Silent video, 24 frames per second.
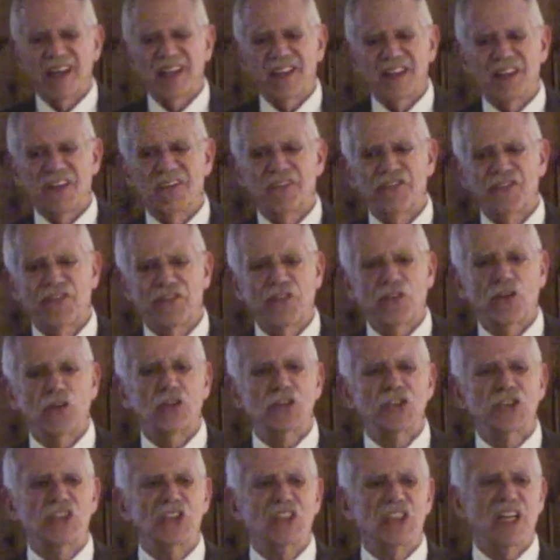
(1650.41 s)
the
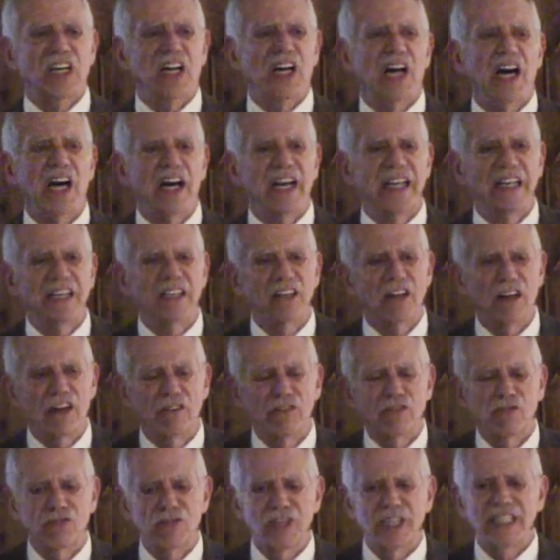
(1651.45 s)
first kind
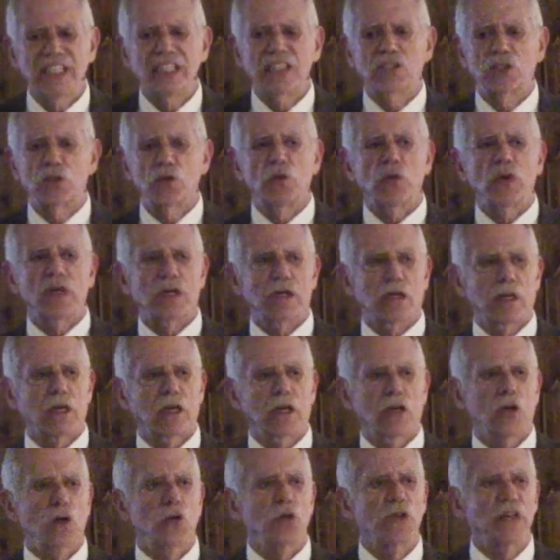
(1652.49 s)
of ready-to-wear
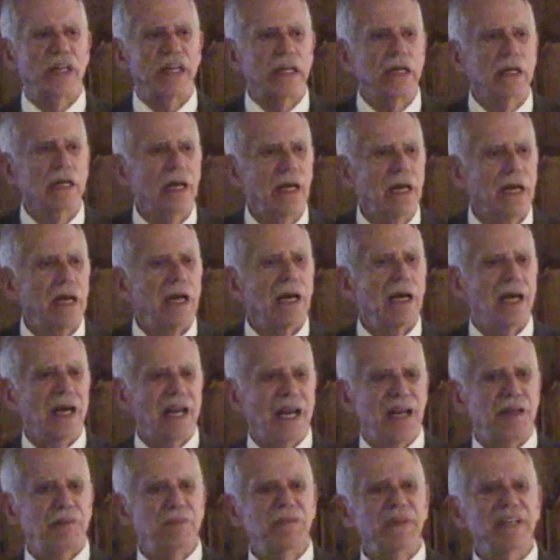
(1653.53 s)
clothing
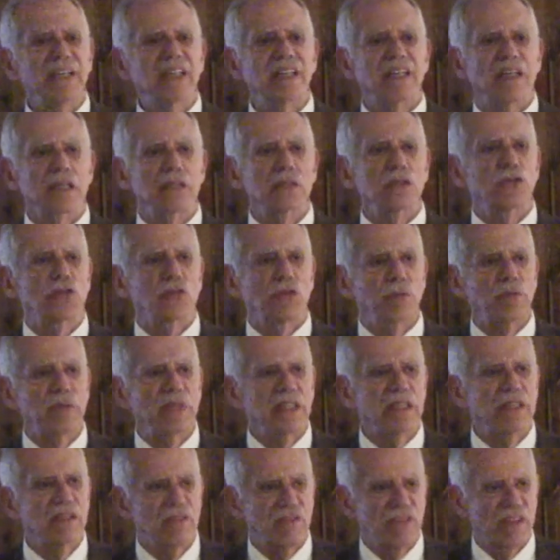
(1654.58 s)
had begun to be
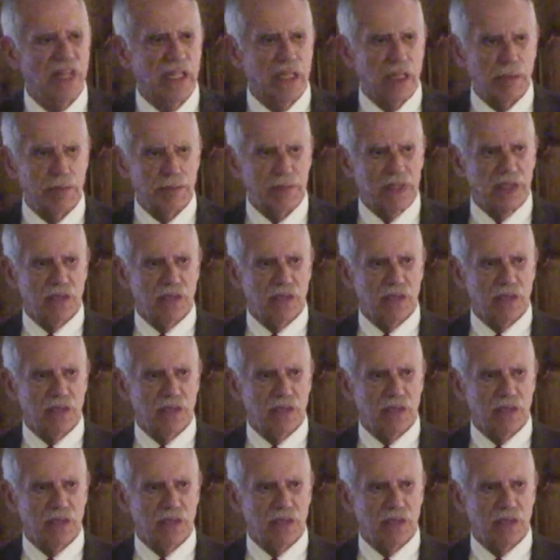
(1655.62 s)
developed.